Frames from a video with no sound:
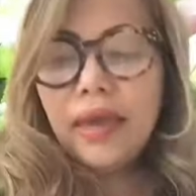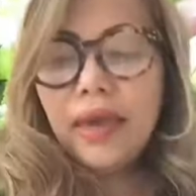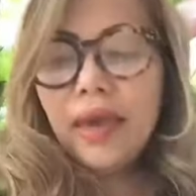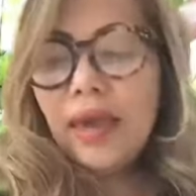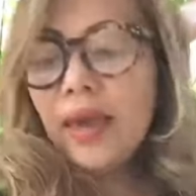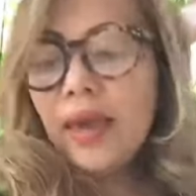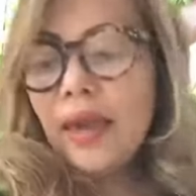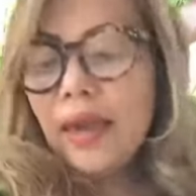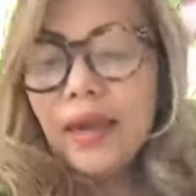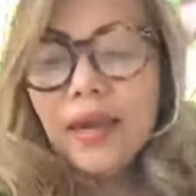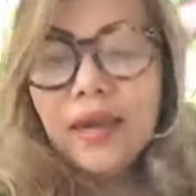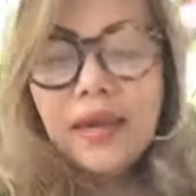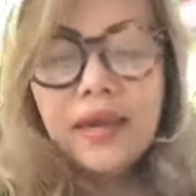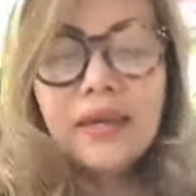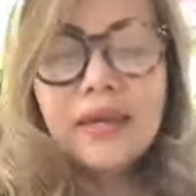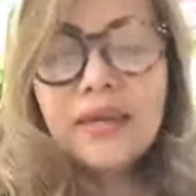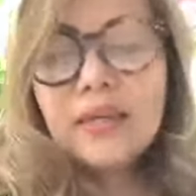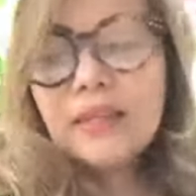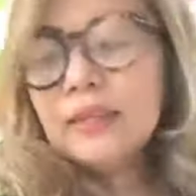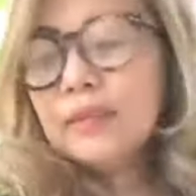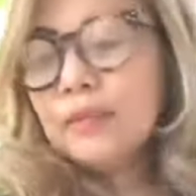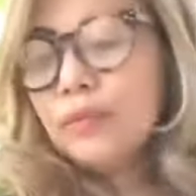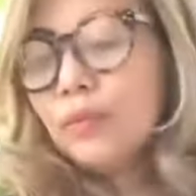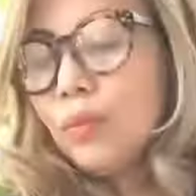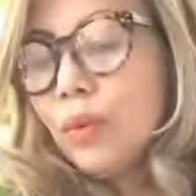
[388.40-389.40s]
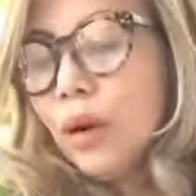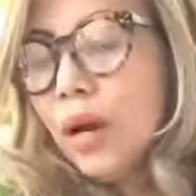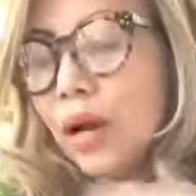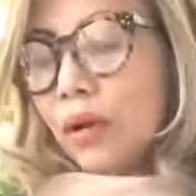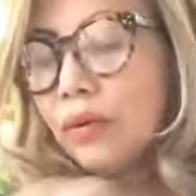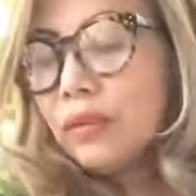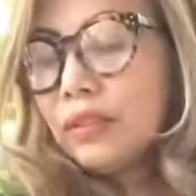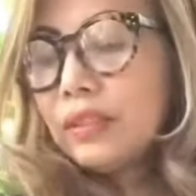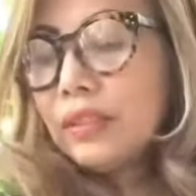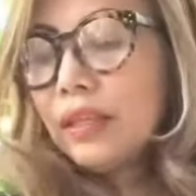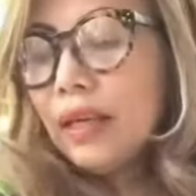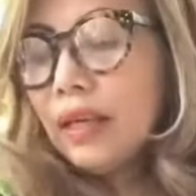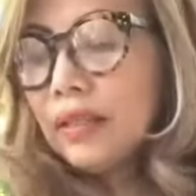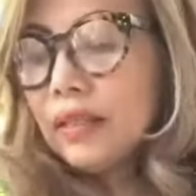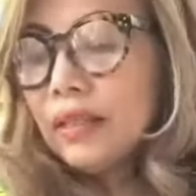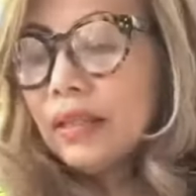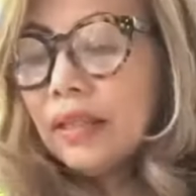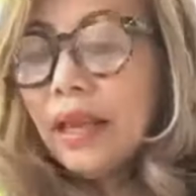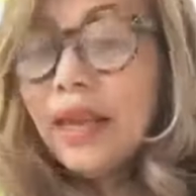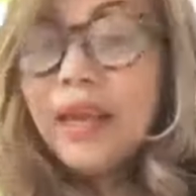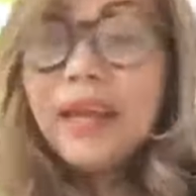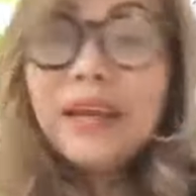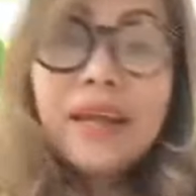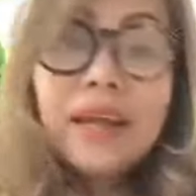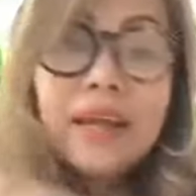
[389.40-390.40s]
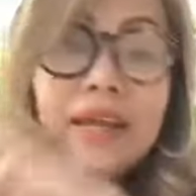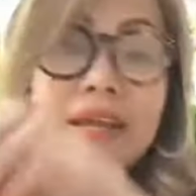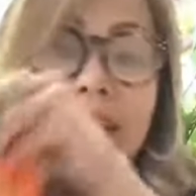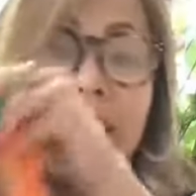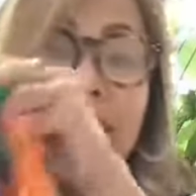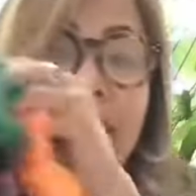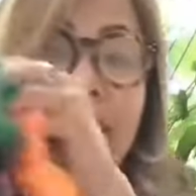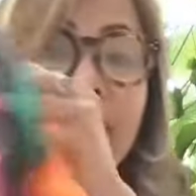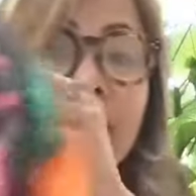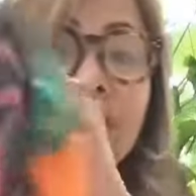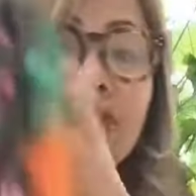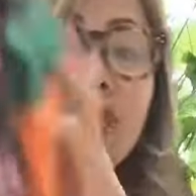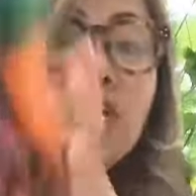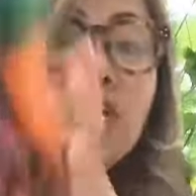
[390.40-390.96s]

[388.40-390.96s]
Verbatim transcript: And, wow, it's getting... And I have